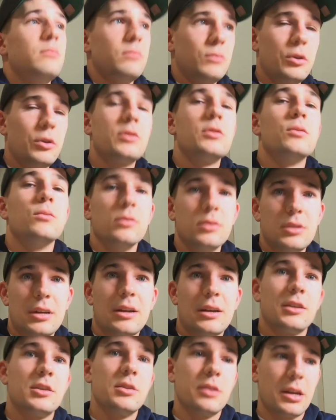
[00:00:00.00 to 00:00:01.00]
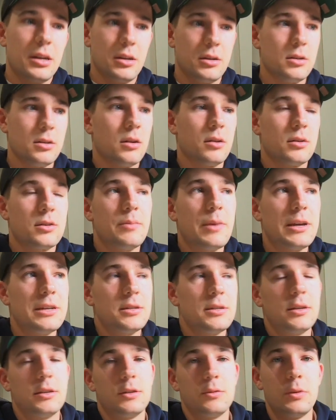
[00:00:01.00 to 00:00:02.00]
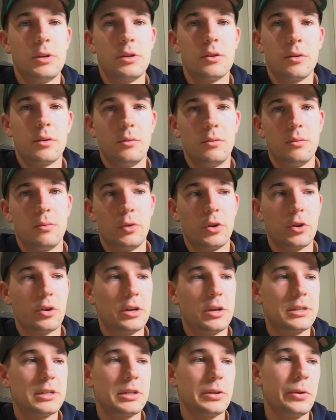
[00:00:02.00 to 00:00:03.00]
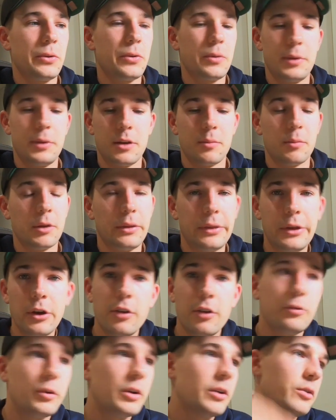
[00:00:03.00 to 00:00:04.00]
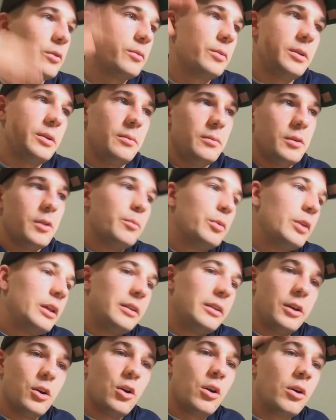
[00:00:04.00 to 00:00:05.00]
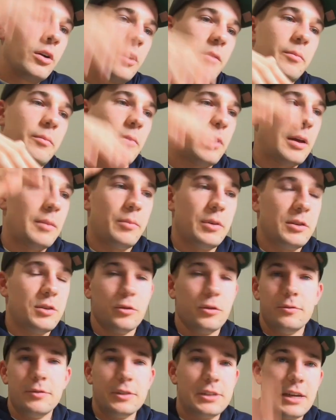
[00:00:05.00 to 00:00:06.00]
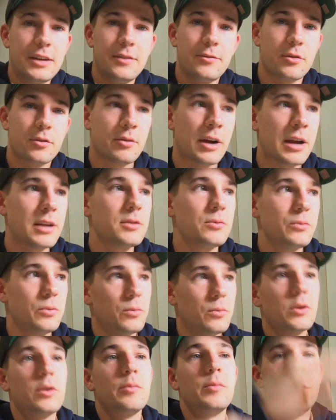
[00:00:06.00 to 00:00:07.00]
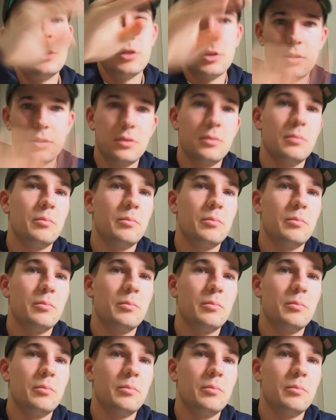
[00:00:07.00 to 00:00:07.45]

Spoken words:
go towards that undulating style, because it makes sense. We don't necessarily want to be completely off. We don't want to be completely on and be too fatigued for a race. We want to be just